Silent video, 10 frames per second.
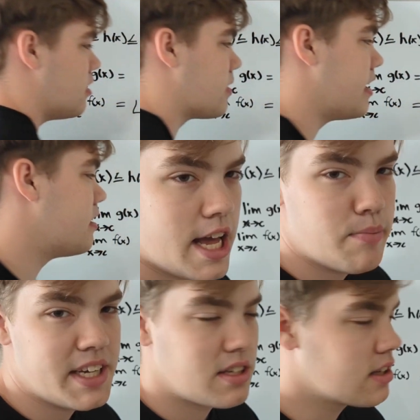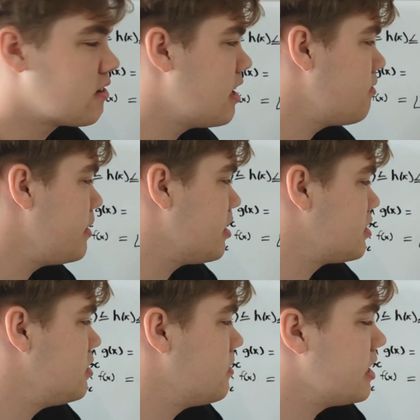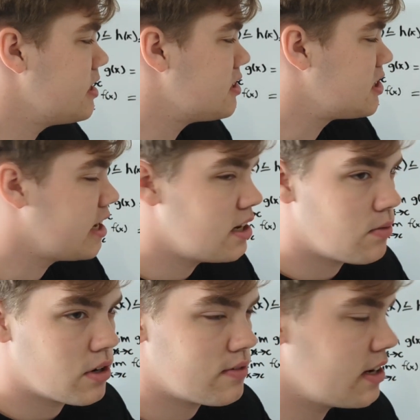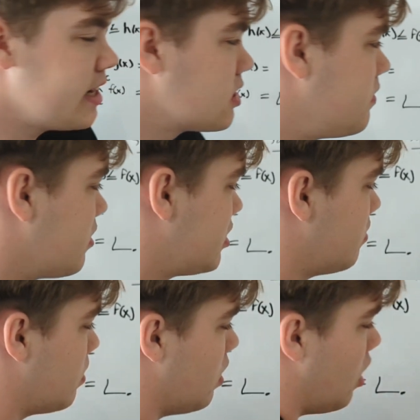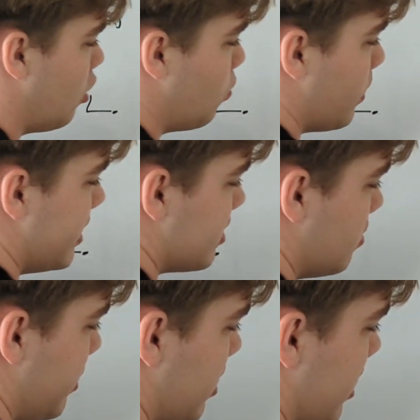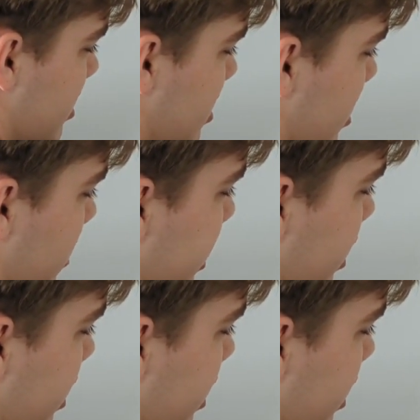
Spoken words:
Okay, and based on the graph, we also know that the sine of 1 over x function will always be less than or